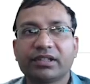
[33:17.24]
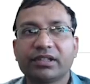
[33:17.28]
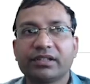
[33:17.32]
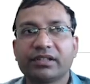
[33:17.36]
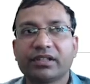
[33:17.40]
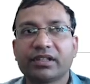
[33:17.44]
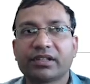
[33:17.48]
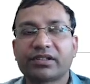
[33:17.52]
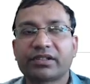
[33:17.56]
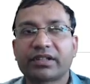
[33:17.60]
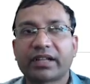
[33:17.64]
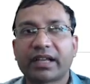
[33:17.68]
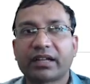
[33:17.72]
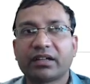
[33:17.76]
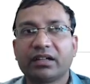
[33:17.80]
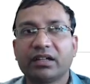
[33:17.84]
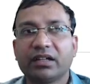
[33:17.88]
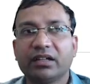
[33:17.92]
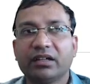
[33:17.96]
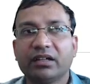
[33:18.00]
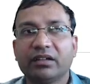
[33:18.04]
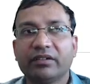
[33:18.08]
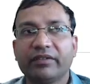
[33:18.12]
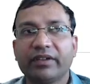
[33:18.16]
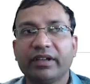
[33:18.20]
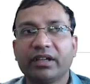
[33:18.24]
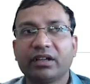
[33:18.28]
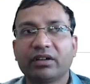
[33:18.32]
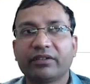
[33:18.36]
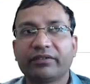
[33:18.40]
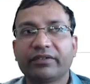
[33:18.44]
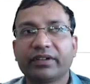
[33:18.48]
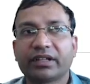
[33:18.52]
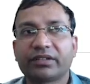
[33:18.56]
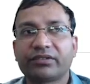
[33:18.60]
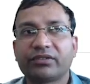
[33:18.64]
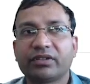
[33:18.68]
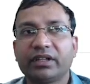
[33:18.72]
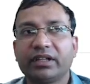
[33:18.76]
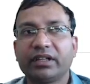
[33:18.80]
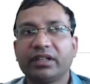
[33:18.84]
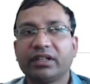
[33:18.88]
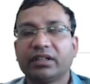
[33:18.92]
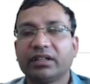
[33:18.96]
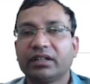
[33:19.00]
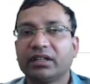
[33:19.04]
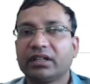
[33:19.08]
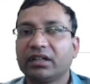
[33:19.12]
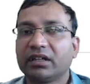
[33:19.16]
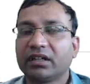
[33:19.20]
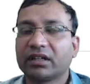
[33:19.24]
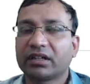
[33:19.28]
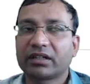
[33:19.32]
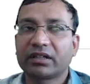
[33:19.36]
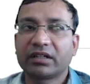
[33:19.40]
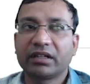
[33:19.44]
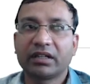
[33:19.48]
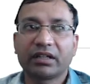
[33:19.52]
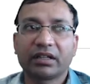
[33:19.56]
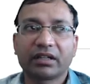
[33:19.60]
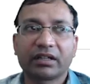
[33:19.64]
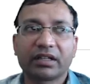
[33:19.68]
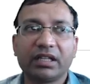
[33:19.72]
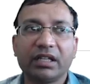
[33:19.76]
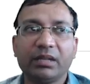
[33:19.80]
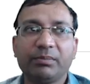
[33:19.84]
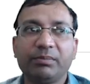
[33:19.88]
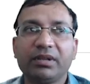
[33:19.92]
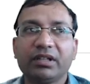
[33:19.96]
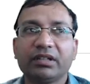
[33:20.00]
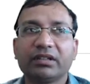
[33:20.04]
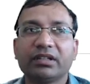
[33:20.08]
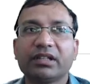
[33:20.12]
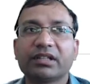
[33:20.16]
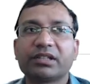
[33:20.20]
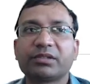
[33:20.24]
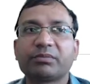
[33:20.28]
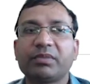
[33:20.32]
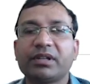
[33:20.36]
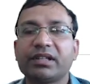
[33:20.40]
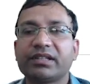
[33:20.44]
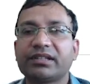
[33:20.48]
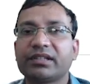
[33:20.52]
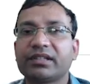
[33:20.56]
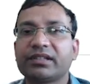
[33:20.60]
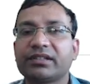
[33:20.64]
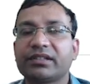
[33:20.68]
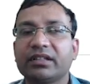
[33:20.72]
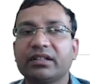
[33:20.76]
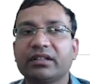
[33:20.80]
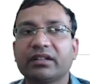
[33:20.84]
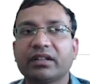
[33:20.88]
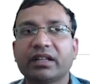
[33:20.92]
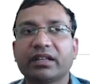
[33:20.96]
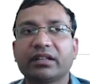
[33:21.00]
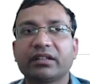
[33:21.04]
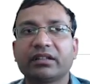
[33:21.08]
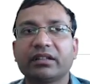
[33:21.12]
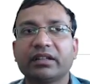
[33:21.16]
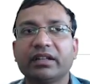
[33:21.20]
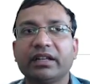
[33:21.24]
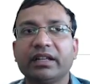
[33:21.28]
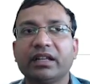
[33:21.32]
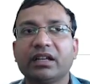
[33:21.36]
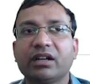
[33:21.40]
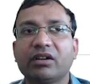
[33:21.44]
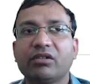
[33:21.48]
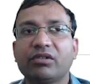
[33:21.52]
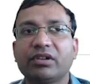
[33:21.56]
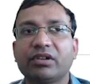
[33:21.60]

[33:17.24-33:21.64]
So this is the staggered way of actually keeping the spaces in like